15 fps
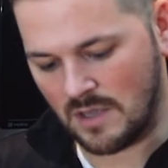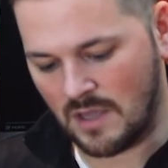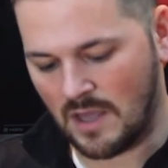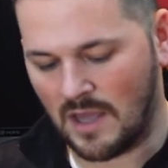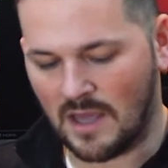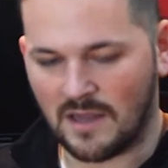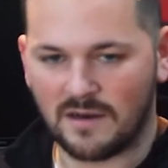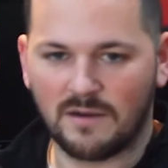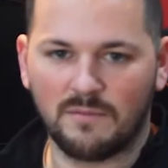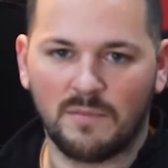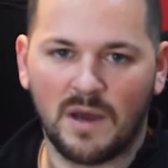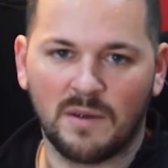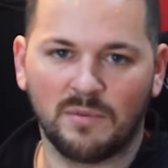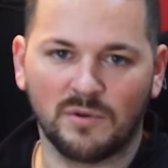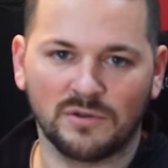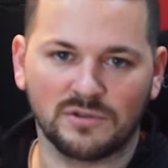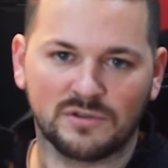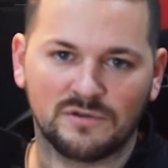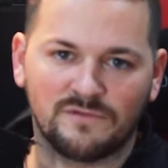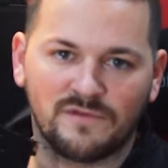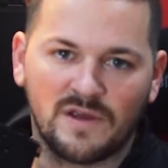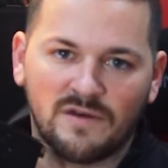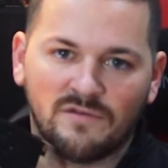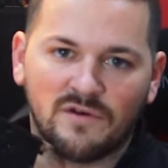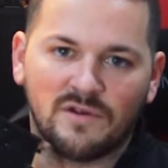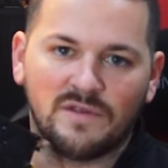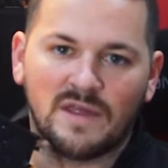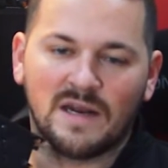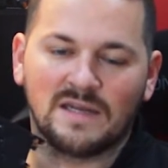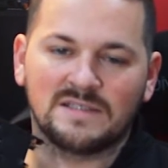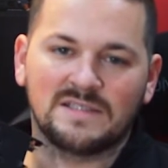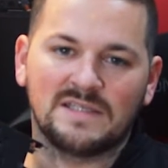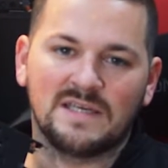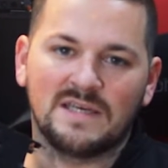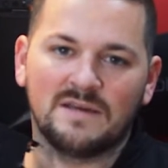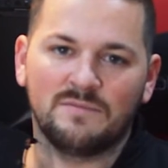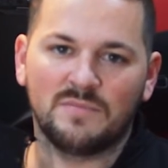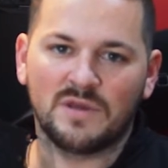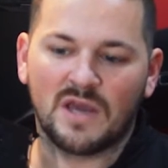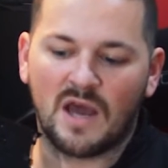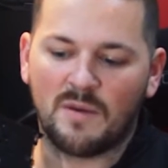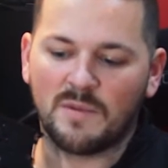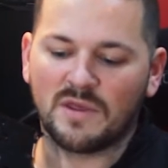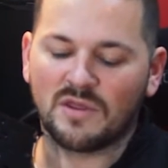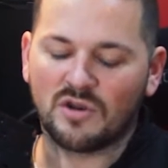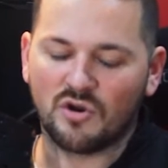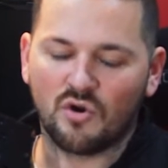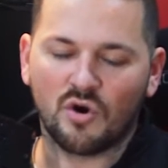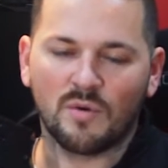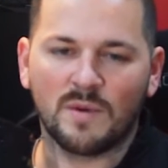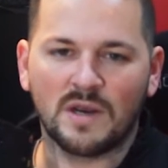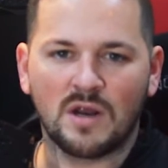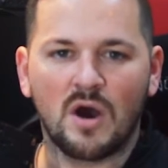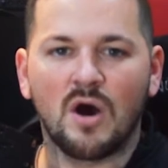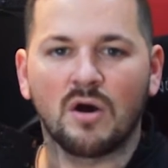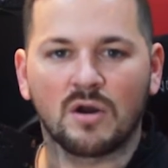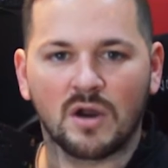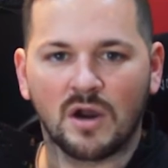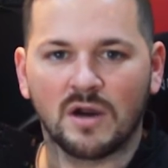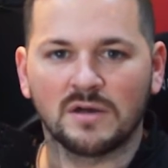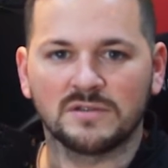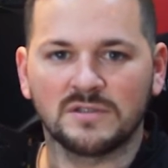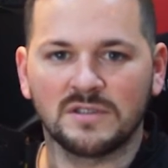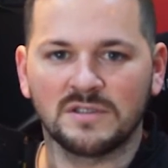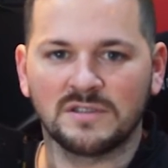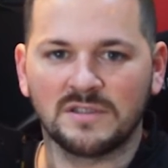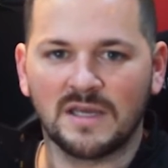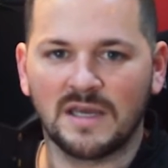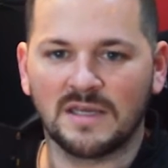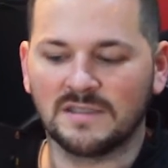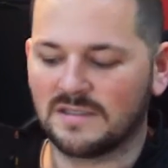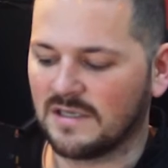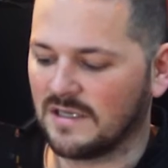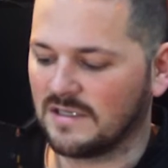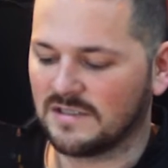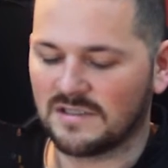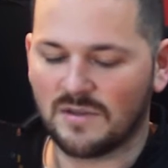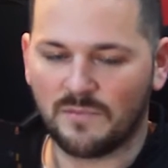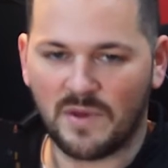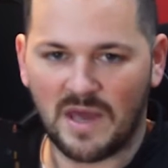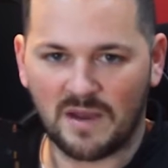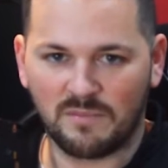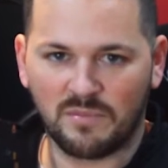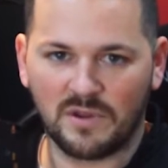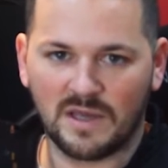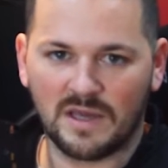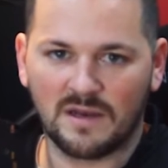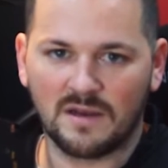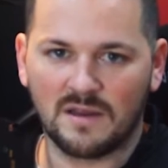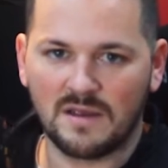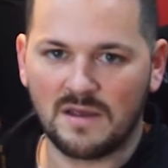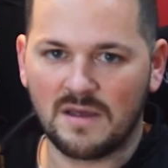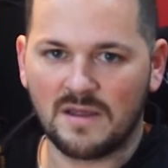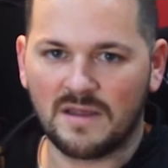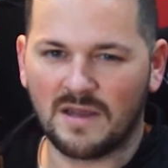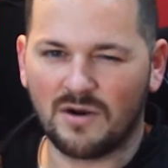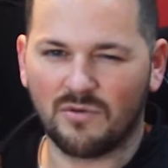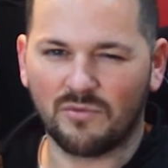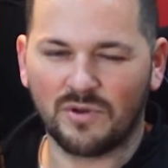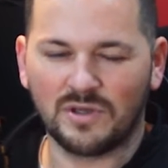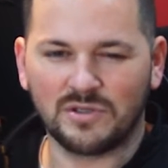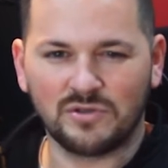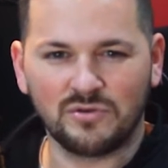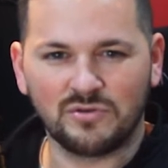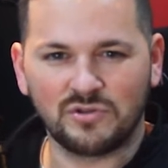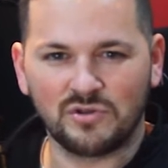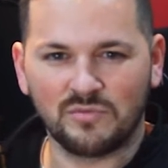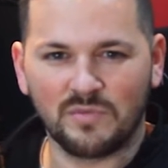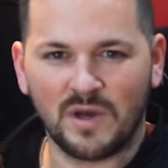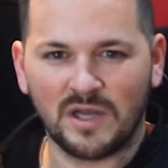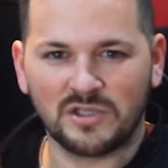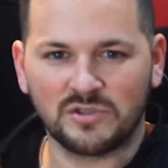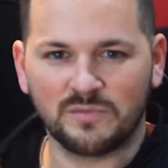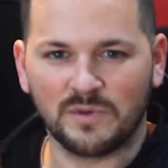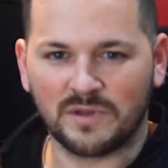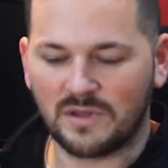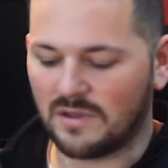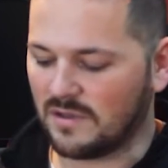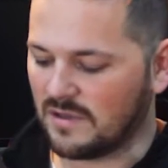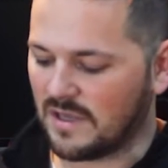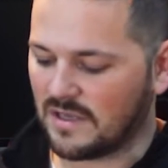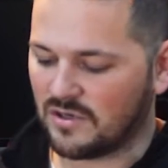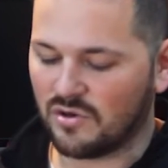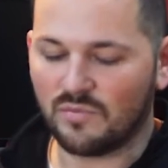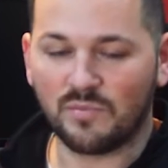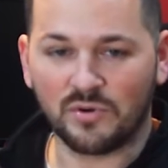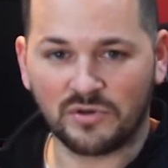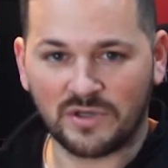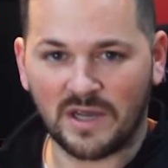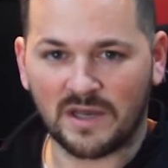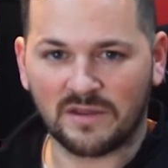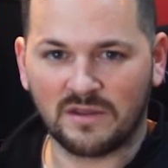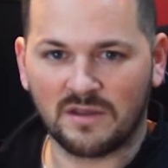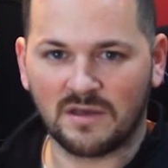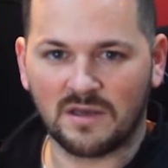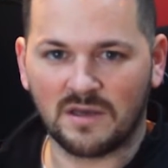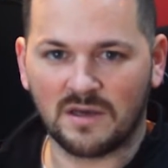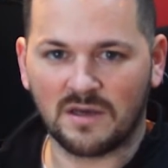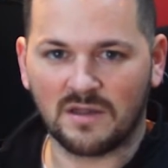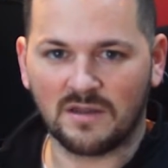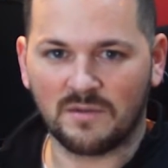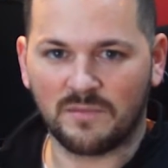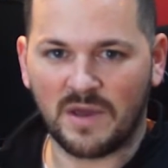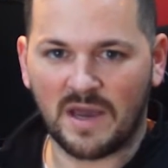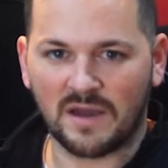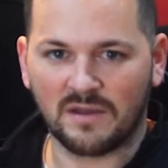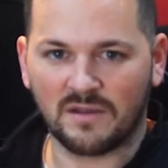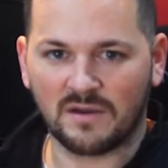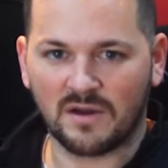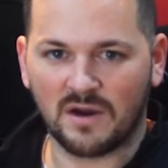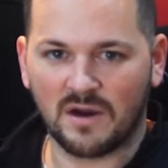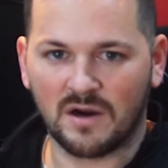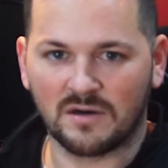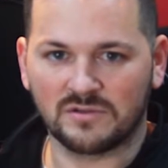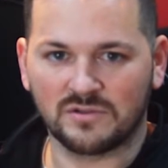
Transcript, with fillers: And my personal favorite that I see becoming the norm on all cards these days is the back plate. They don't really do too much, but they do protect the back of the card.